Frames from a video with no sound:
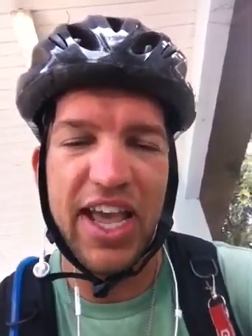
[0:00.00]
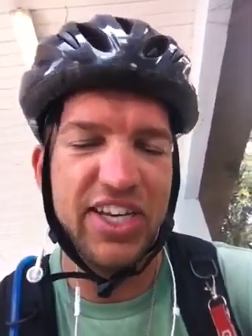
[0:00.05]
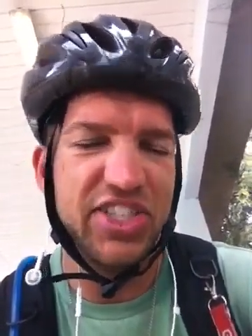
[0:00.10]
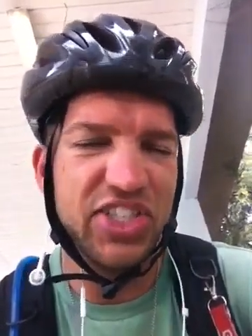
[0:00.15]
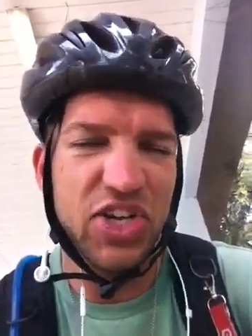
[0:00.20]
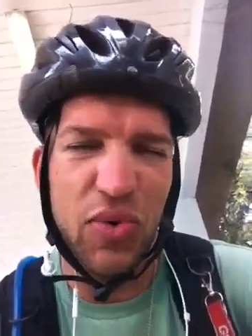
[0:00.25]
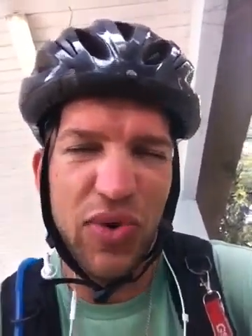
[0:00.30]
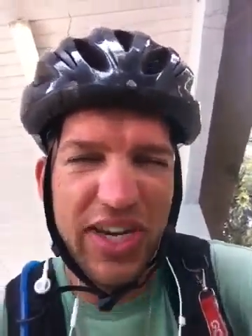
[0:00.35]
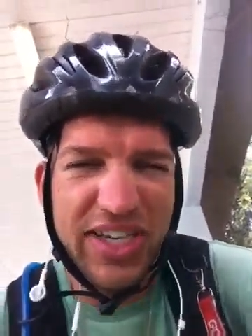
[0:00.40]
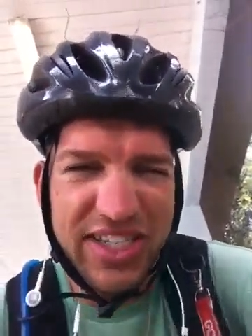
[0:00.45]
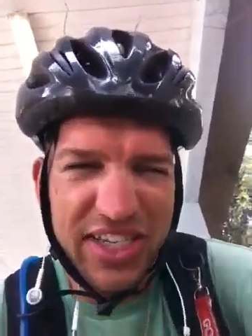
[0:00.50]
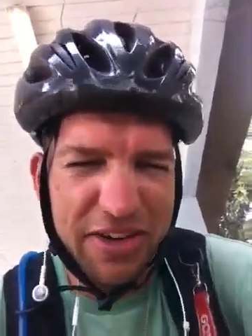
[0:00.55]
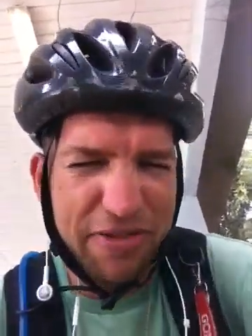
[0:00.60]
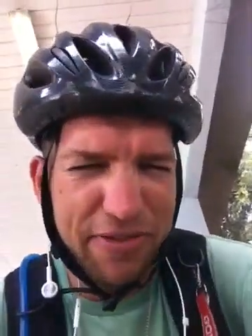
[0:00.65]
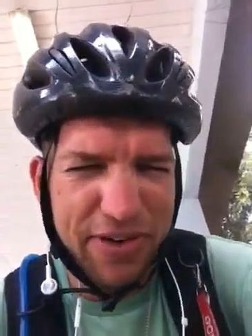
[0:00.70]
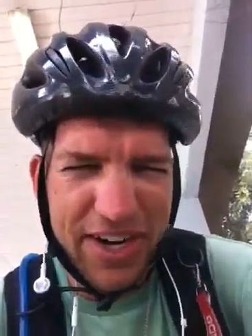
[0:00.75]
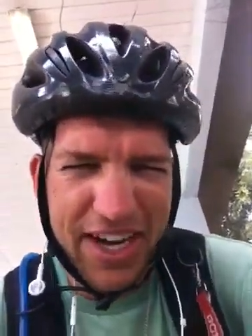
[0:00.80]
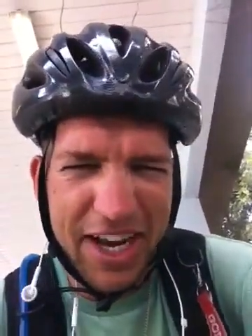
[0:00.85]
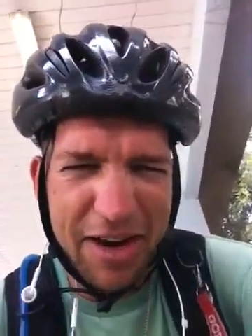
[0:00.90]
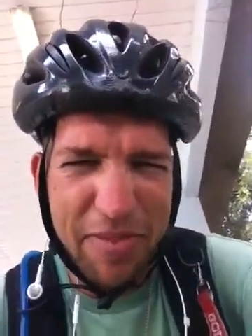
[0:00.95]
It's so easy to
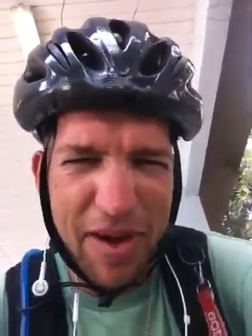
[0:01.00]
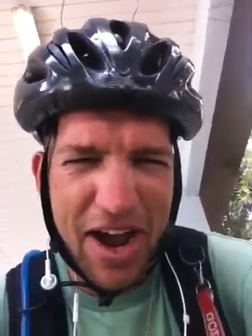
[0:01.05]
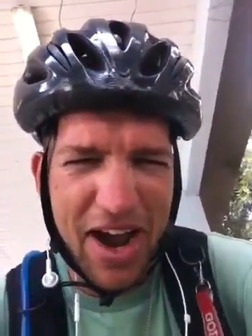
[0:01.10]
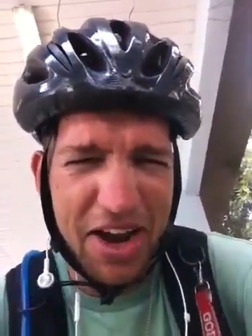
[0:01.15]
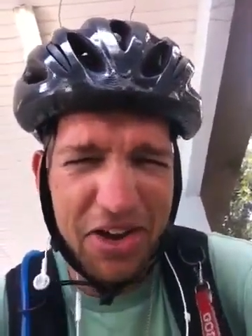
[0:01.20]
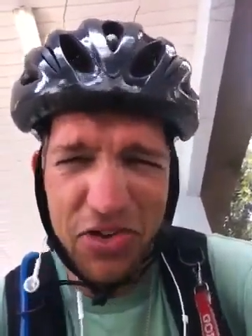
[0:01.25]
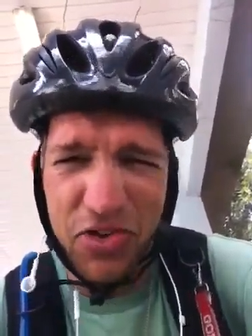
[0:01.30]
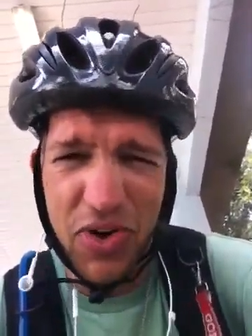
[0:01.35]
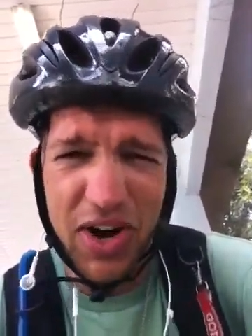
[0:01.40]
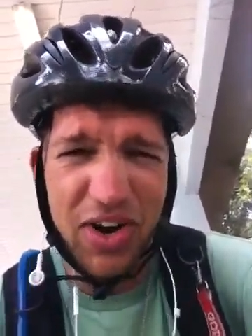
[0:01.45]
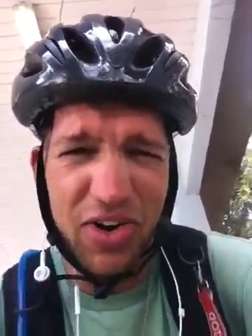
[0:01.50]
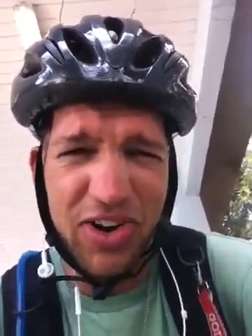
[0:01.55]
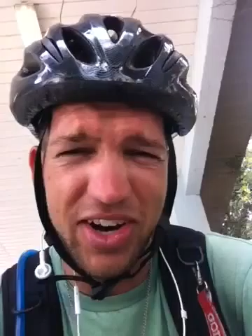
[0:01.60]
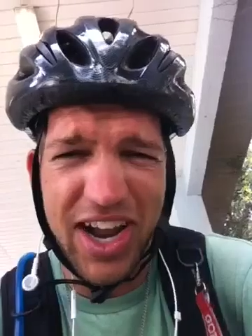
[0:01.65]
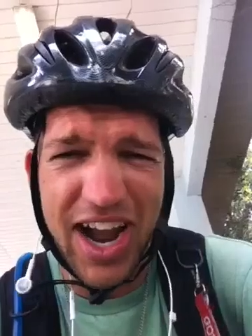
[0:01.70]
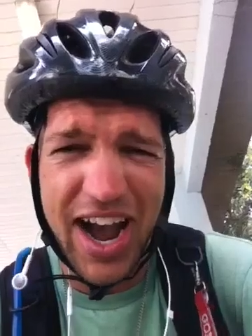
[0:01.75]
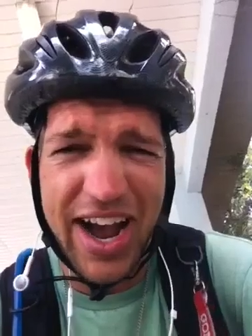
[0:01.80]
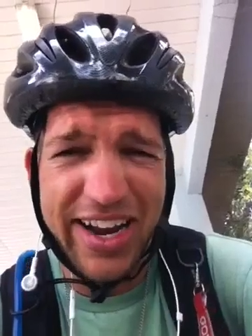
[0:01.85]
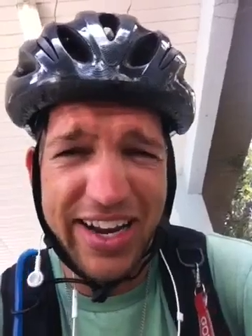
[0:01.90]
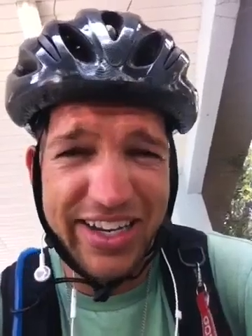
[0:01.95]
forget about how great our
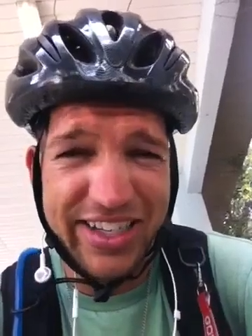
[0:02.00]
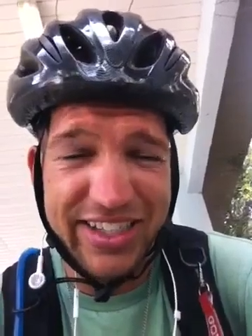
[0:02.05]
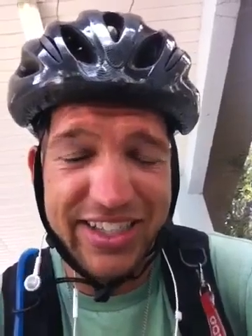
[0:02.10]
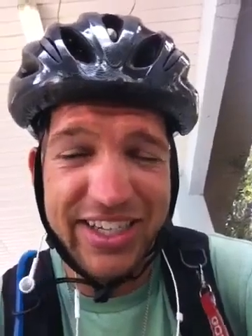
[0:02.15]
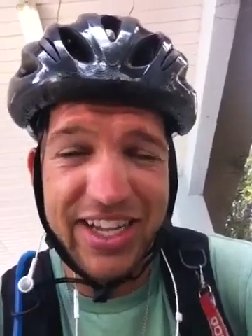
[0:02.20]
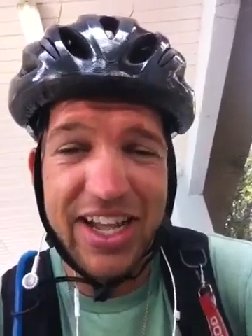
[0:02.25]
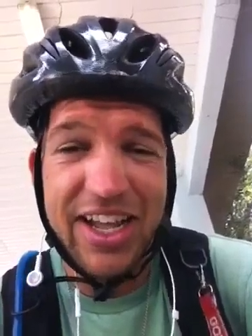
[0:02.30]
God is.